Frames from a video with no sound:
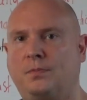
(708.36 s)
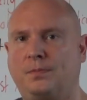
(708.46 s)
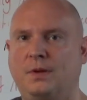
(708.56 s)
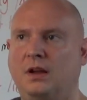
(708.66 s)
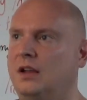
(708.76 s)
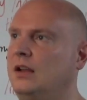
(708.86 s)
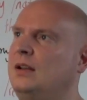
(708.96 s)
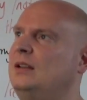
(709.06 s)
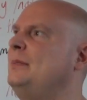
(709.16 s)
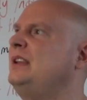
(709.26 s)

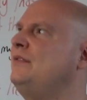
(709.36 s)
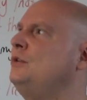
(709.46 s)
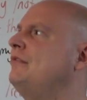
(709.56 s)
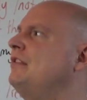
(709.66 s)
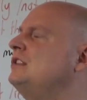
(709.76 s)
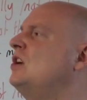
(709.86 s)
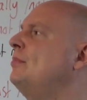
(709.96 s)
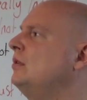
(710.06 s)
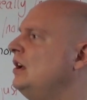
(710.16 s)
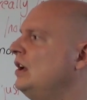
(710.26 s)
let me give you a different
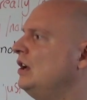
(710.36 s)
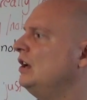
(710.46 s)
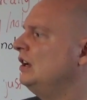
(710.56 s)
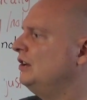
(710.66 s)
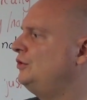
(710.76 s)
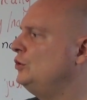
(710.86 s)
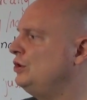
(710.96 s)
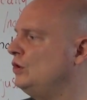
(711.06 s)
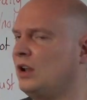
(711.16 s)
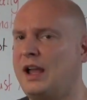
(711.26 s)
example. Do
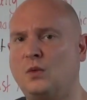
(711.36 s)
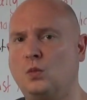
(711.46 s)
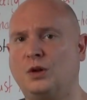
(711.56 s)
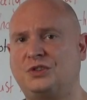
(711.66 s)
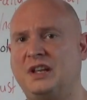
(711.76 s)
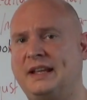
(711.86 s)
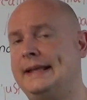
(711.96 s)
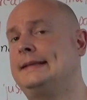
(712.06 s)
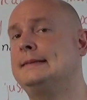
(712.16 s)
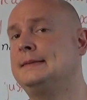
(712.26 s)
you like watching
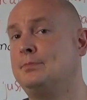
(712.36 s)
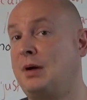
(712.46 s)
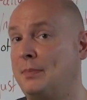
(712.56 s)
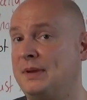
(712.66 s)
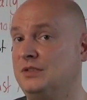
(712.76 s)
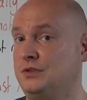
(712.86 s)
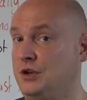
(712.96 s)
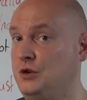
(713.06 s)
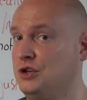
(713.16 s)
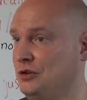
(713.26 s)
kittens and puppies on
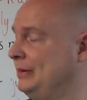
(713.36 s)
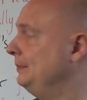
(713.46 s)
YouTube?